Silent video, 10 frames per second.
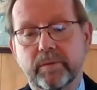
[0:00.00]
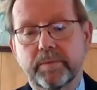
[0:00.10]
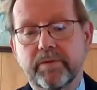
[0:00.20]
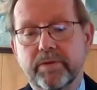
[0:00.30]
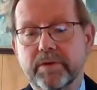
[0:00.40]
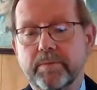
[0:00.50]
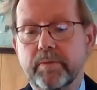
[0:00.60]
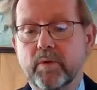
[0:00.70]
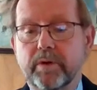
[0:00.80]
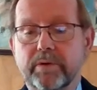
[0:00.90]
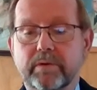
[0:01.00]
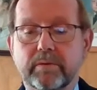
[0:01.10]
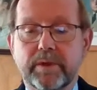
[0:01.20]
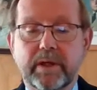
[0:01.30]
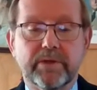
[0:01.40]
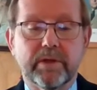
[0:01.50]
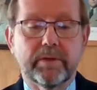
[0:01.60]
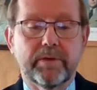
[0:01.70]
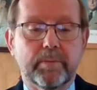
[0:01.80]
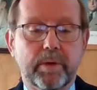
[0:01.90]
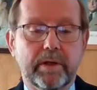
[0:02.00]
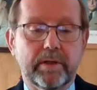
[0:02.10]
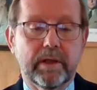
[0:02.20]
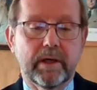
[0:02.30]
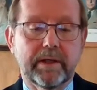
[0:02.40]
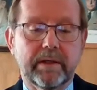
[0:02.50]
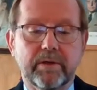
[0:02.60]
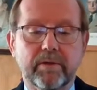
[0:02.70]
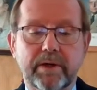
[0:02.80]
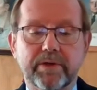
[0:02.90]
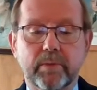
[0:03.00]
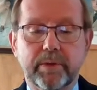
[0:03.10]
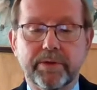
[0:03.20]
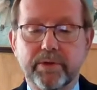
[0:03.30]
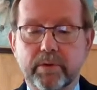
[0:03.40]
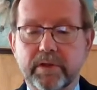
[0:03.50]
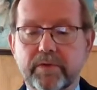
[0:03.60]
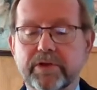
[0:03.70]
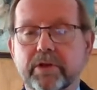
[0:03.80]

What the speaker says: would be for the Supreme Court to reconsider the Apprendi line and address the real source of its